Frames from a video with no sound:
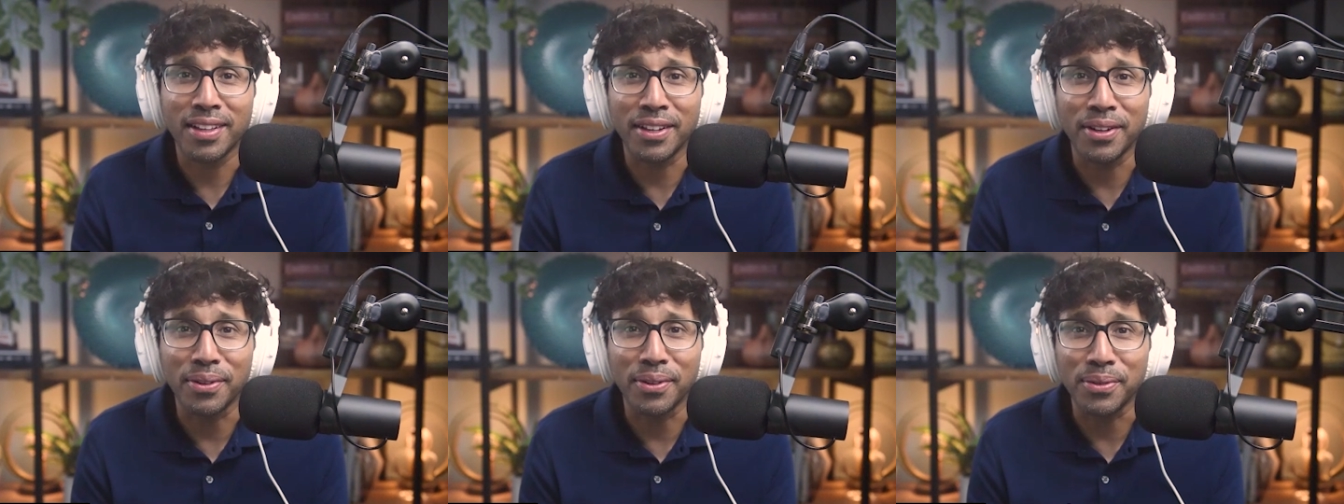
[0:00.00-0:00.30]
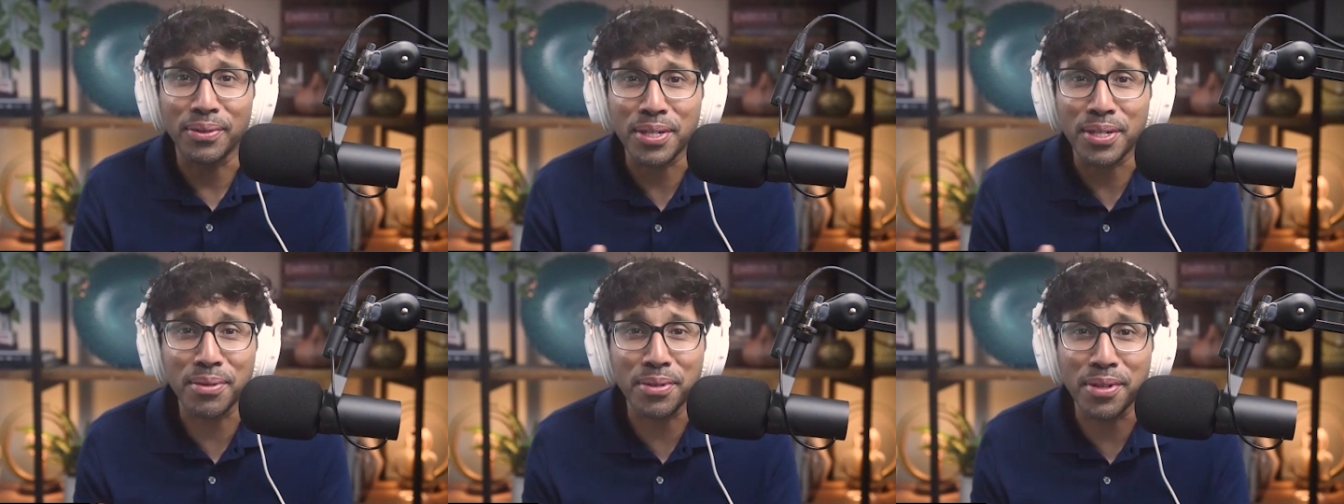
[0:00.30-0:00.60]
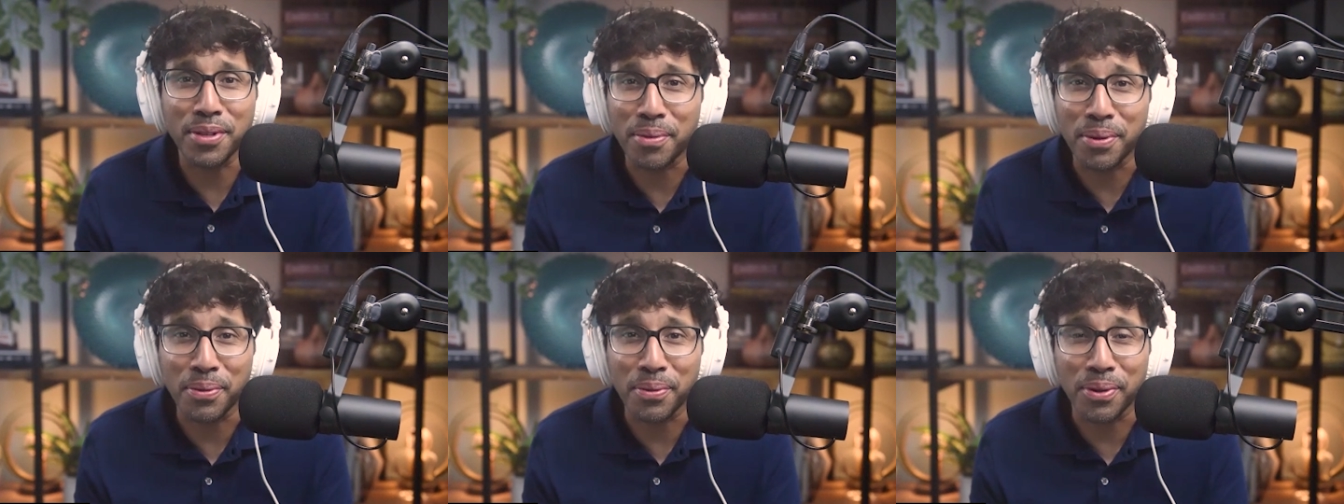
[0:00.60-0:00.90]
she was
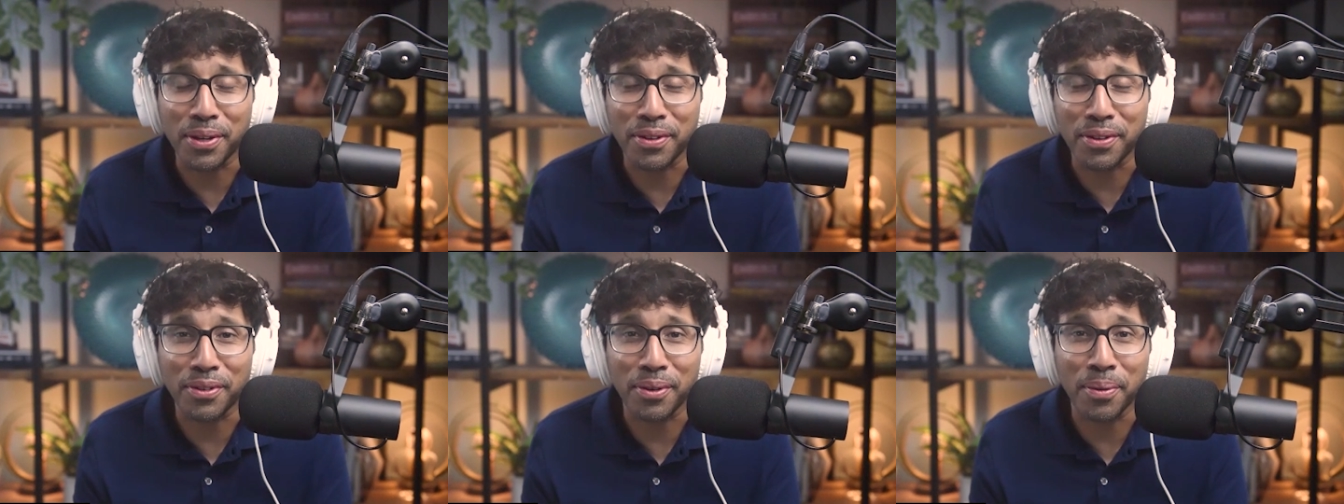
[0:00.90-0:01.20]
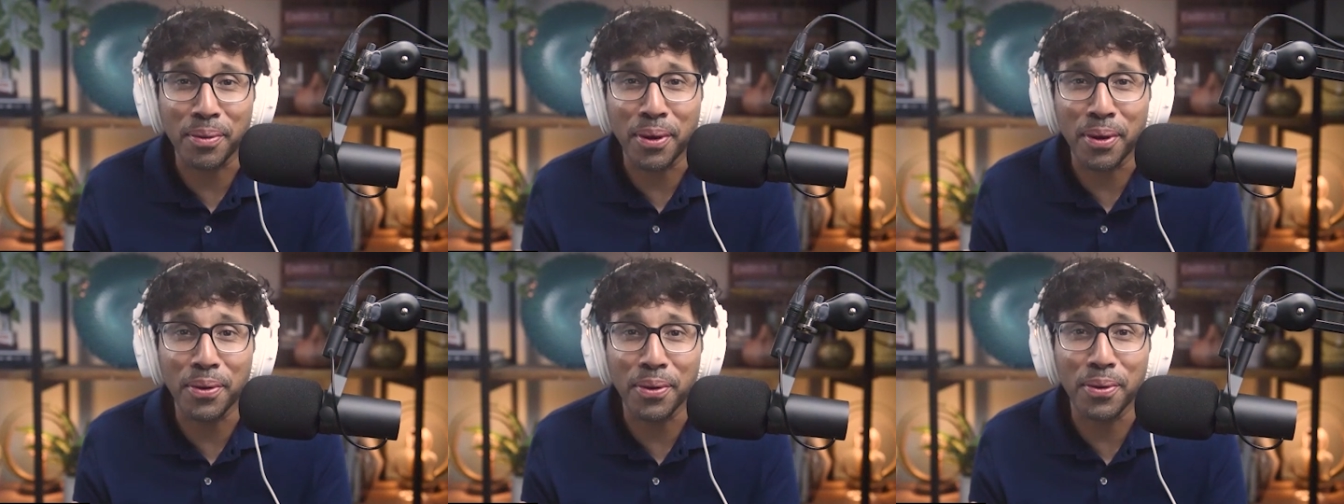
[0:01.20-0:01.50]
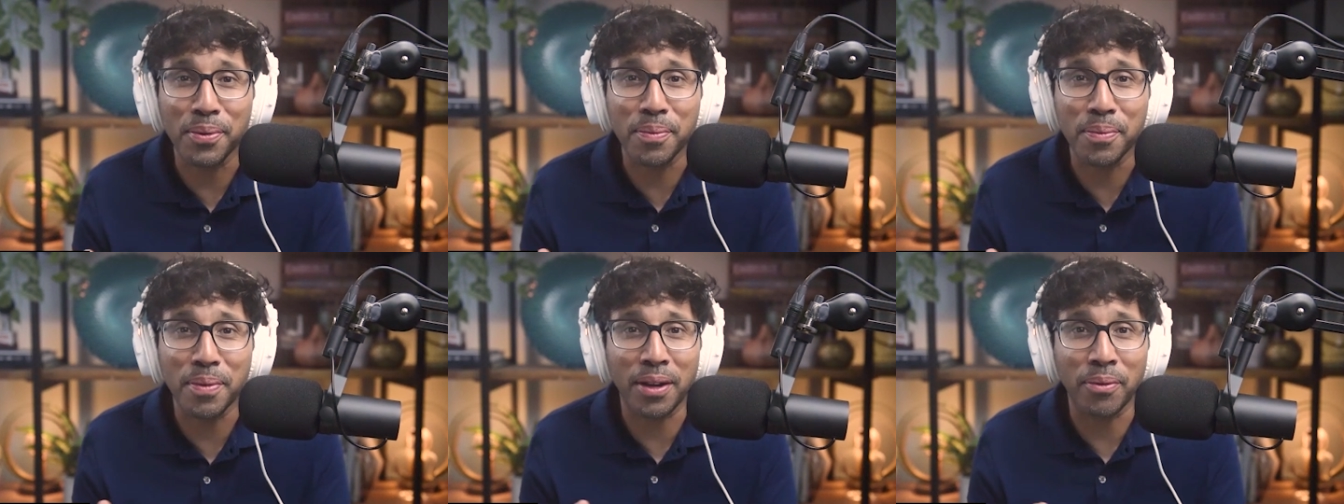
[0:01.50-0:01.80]
able to work from
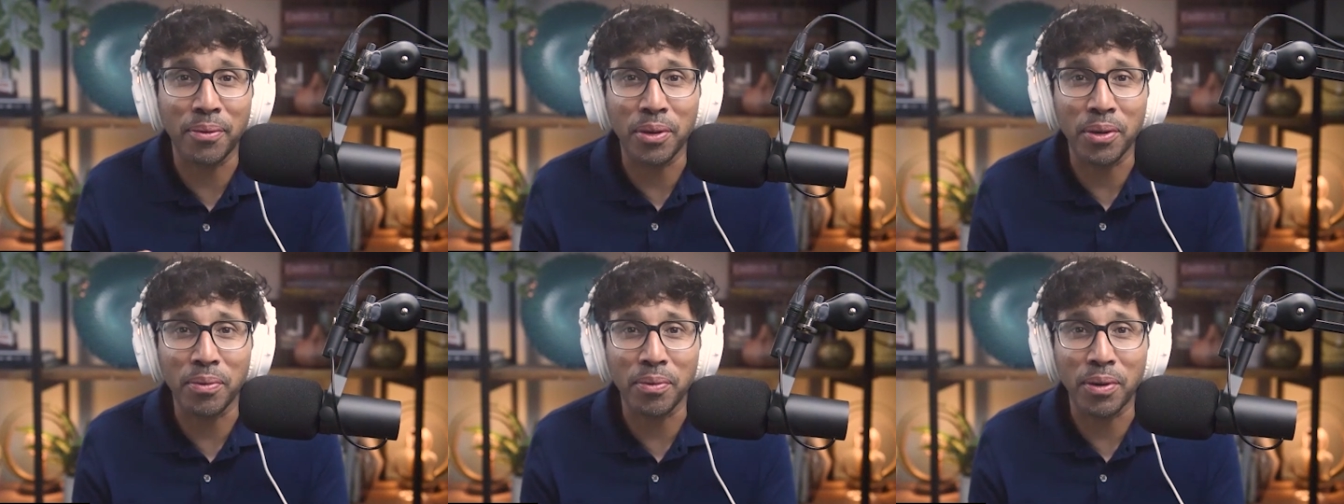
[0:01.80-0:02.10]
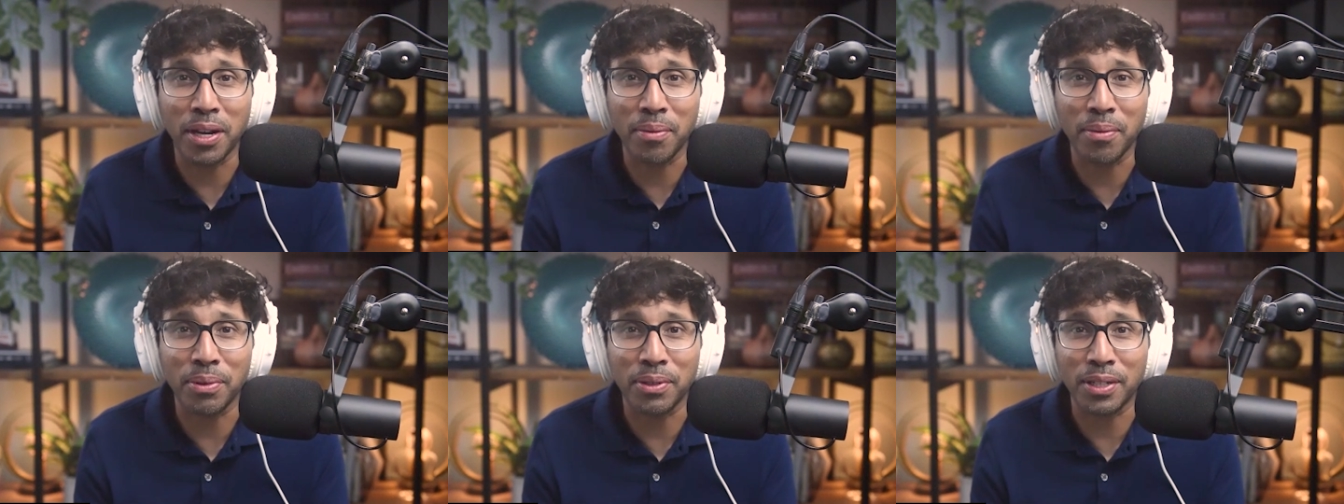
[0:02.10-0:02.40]
home, and we were able